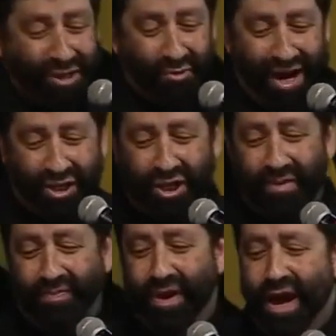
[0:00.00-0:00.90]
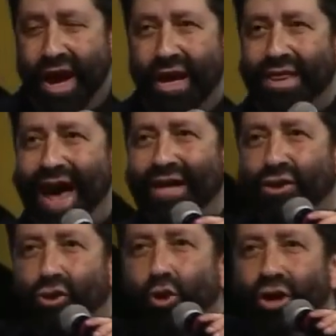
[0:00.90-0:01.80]
resurrection. And that
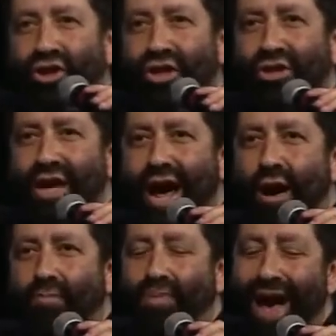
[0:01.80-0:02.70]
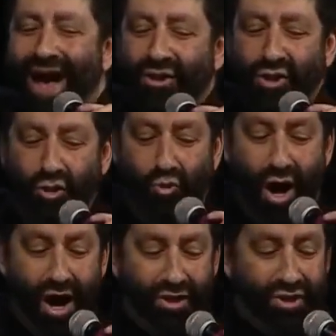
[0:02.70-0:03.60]
torch is now passed to
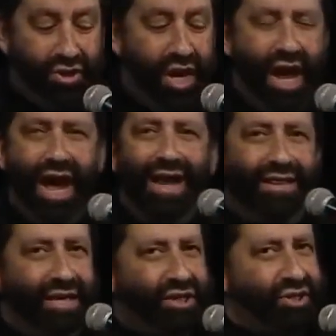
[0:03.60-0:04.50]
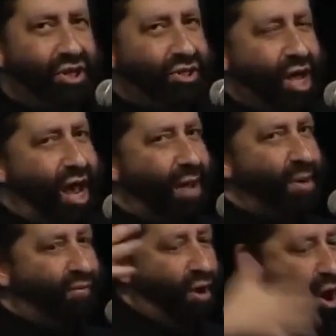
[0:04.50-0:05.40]
us. And this is the time of